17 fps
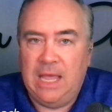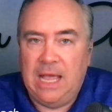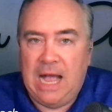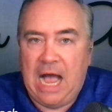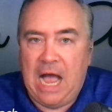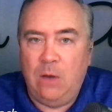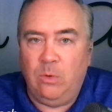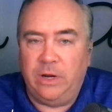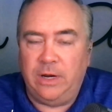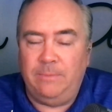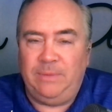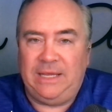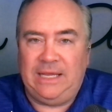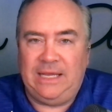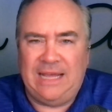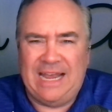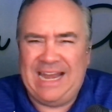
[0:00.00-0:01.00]
I want to
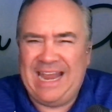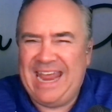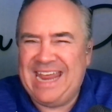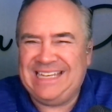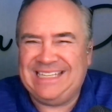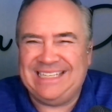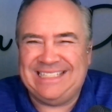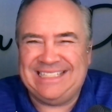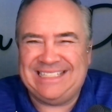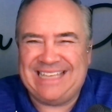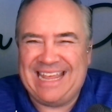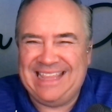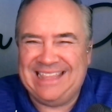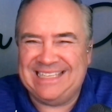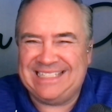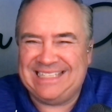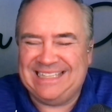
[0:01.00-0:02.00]
be, and I hate to
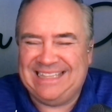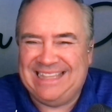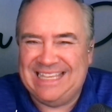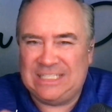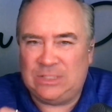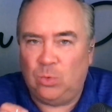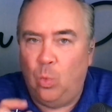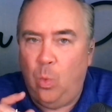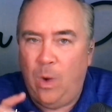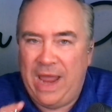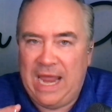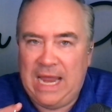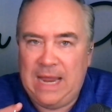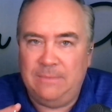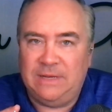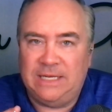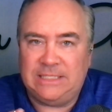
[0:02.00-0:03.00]
say this
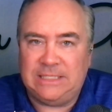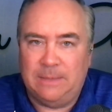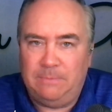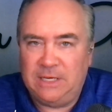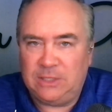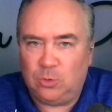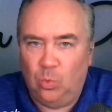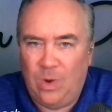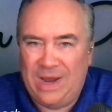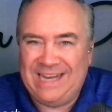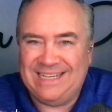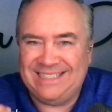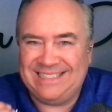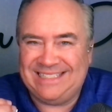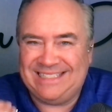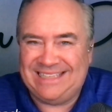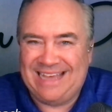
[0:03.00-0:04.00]
way, but it's the best way to
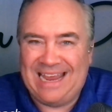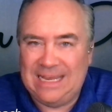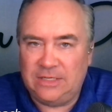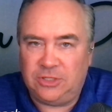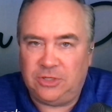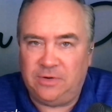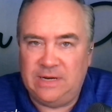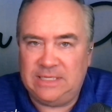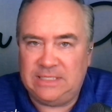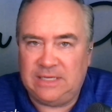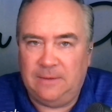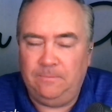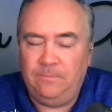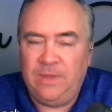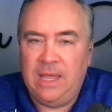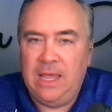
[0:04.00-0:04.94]
say it, Teresa.